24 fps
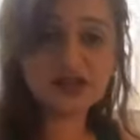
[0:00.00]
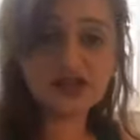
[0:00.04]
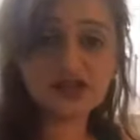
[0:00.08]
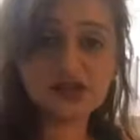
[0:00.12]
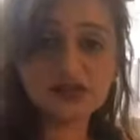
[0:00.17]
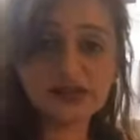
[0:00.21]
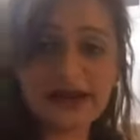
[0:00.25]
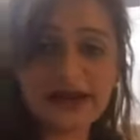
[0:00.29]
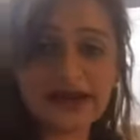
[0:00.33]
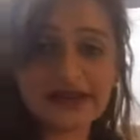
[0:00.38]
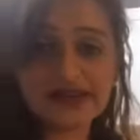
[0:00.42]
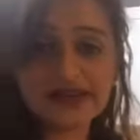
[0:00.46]

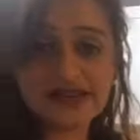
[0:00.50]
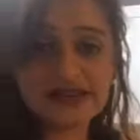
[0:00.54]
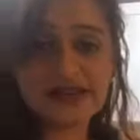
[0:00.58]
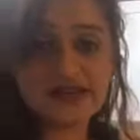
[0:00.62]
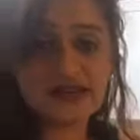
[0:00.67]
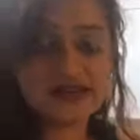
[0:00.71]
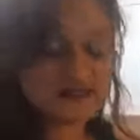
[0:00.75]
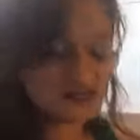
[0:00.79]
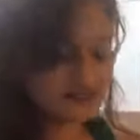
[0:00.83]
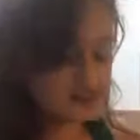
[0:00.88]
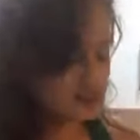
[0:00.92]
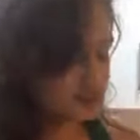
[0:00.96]
2 eggs
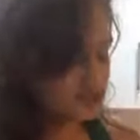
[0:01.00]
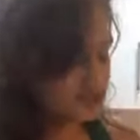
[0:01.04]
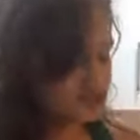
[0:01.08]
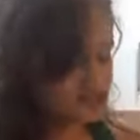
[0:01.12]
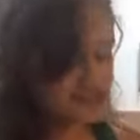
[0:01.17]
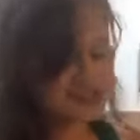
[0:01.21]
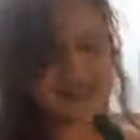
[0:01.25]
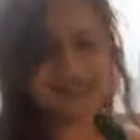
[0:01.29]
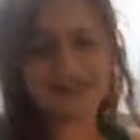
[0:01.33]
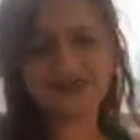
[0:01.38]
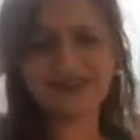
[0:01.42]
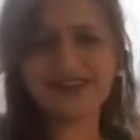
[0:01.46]
here. So it's
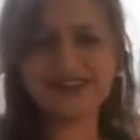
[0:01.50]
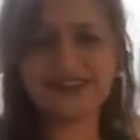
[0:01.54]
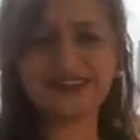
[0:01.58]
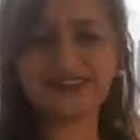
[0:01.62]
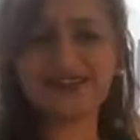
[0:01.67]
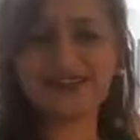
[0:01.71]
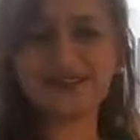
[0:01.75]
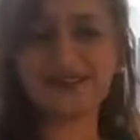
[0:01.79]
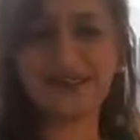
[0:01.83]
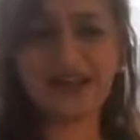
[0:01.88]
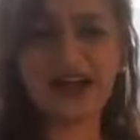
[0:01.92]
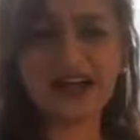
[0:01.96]
just a regular
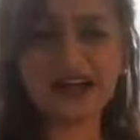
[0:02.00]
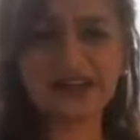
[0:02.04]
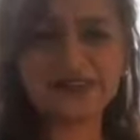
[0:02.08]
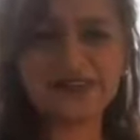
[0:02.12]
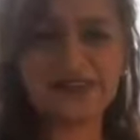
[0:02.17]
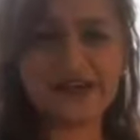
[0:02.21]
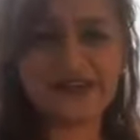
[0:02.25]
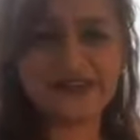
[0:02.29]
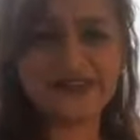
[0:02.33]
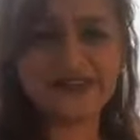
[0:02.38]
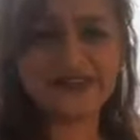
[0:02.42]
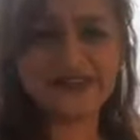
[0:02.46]
box
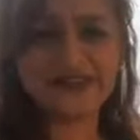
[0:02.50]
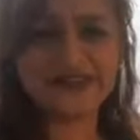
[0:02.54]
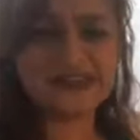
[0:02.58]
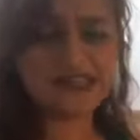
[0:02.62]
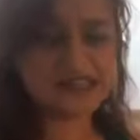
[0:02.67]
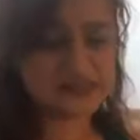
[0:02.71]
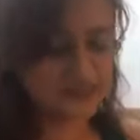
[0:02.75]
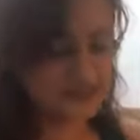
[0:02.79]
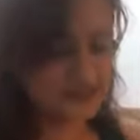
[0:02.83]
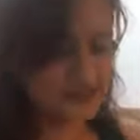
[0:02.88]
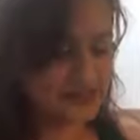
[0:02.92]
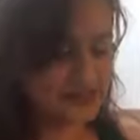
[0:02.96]
brownie
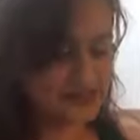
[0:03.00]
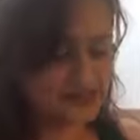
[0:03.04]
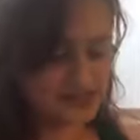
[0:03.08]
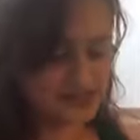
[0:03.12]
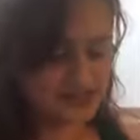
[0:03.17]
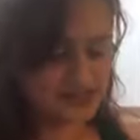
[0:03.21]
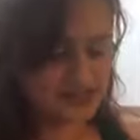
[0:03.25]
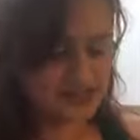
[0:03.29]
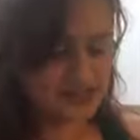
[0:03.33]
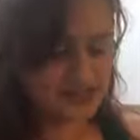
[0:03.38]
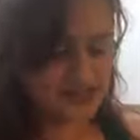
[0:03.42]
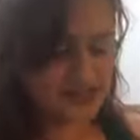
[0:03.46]
recipe.
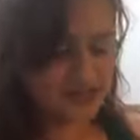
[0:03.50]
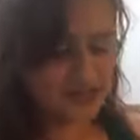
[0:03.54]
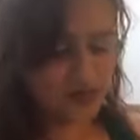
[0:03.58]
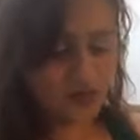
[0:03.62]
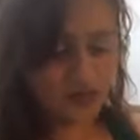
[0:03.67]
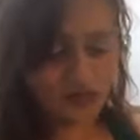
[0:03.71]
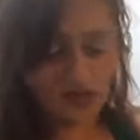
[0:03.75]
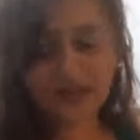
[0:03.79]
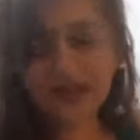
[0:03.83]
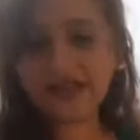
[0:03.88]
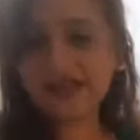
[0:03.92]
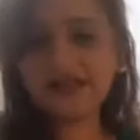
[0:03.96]
Just
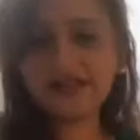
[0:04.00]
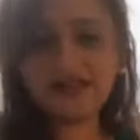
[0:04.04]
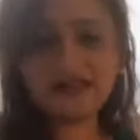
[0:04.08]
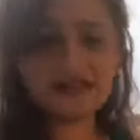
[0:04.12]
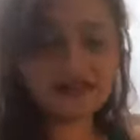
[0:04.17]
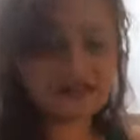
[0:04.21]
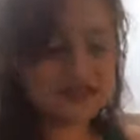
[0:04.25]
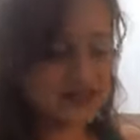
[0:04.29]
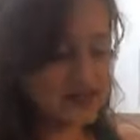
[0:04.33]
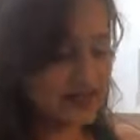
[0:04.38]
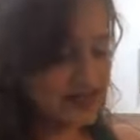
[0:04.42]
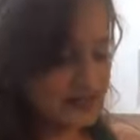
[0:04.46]
oil,
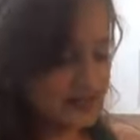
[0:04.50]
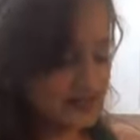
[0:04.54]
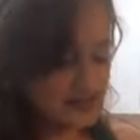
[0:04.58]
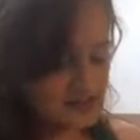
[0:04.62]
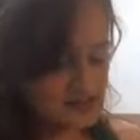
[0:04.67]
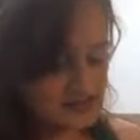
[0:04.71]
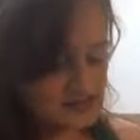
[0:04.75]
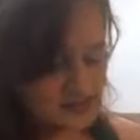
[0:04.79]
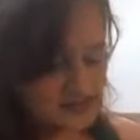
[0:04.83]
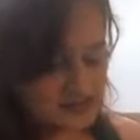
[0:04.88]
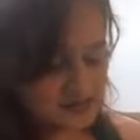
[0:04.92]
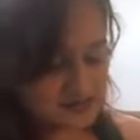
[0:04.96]
eggs.